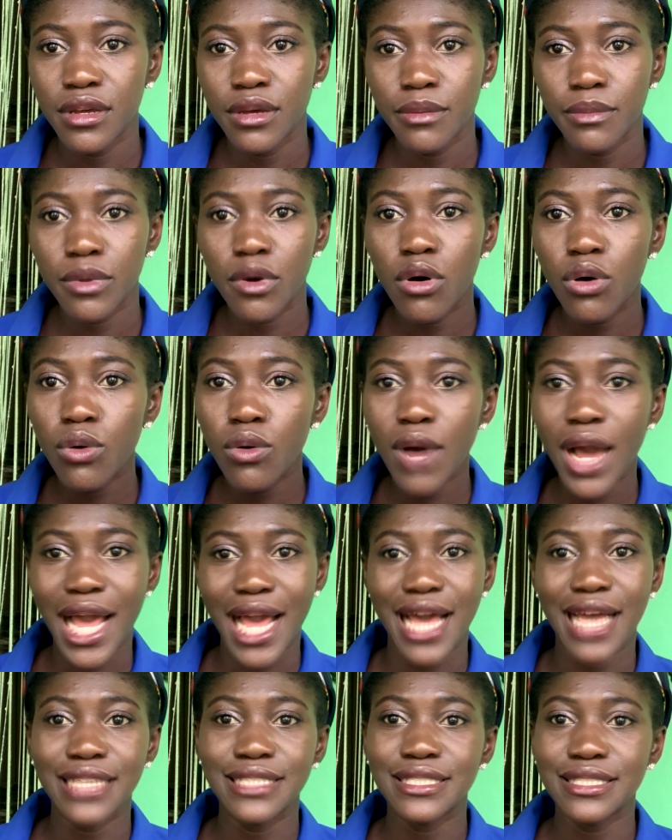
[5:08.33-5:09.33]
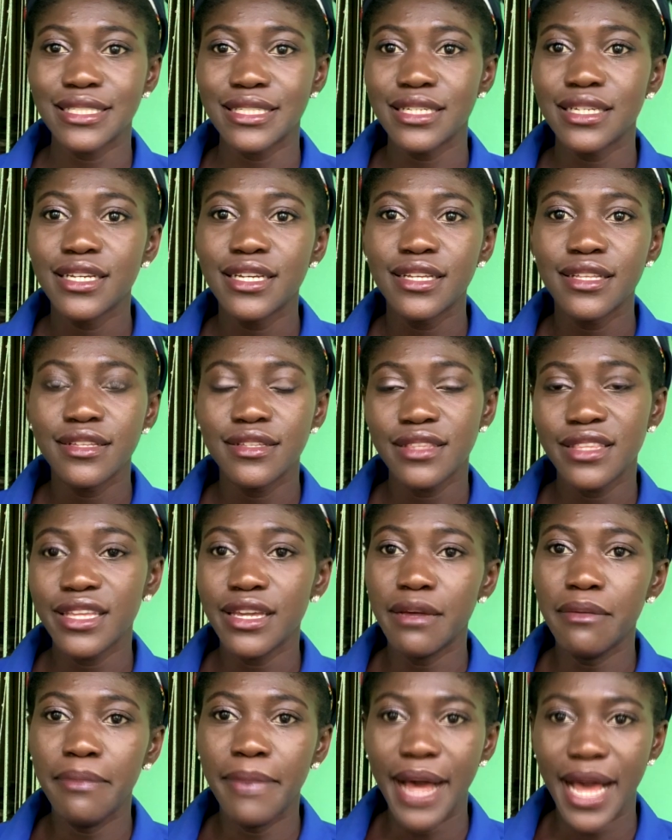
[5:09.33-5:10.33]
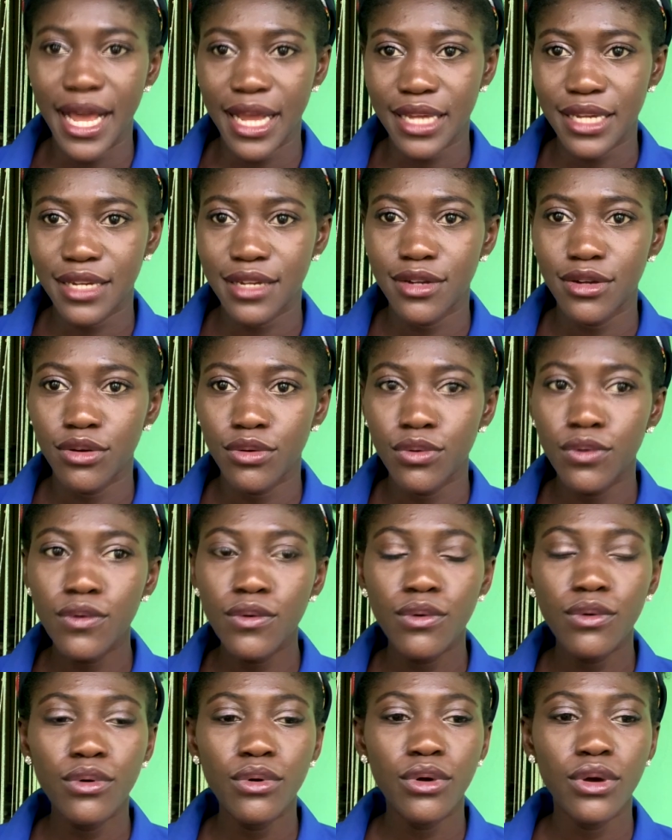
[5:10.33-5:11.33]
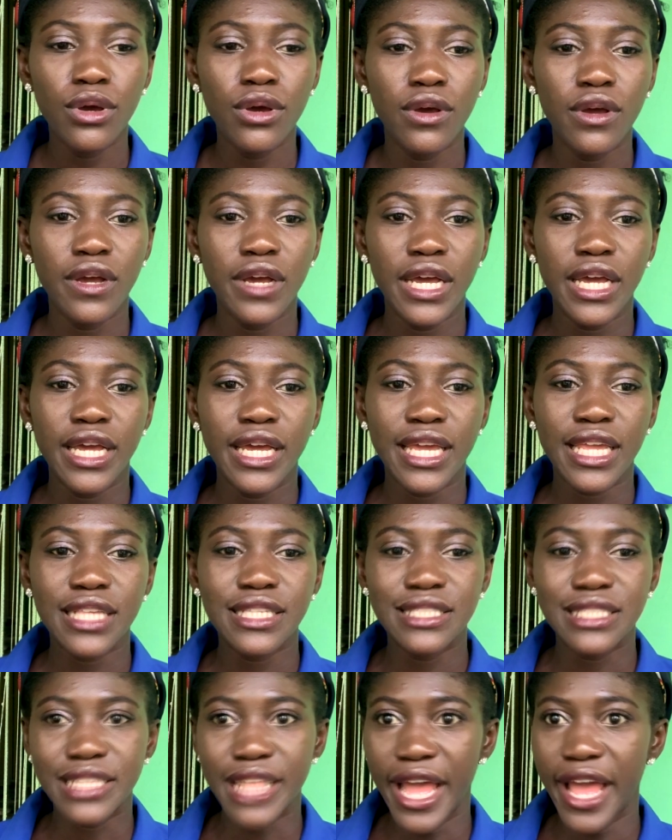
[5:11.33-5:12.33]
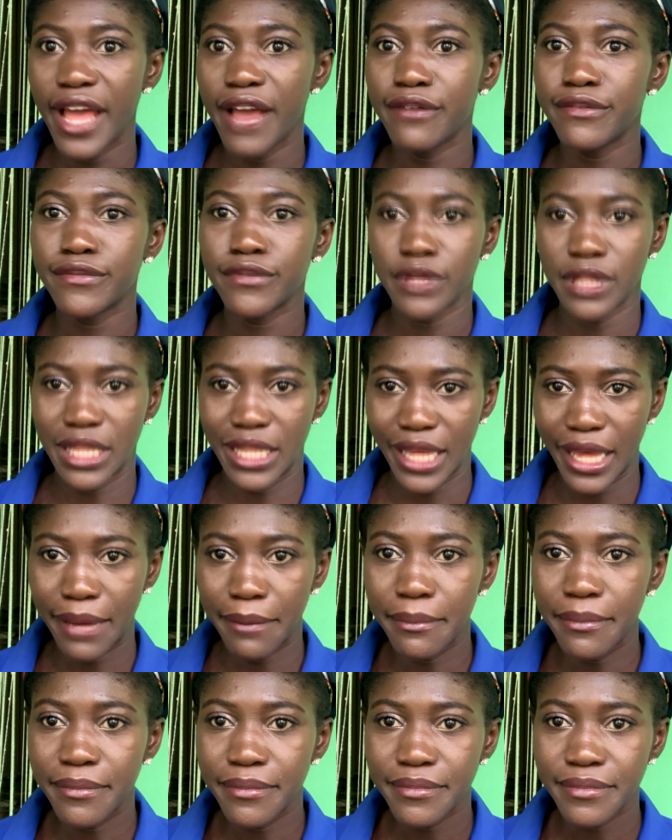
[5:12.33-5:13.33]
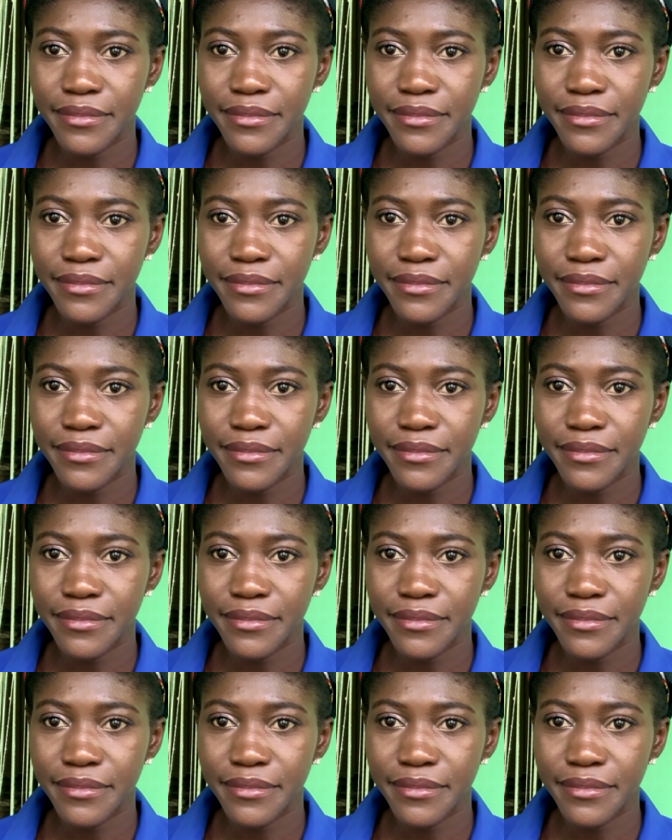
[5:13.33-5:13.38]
But who has their back? Who is there for them?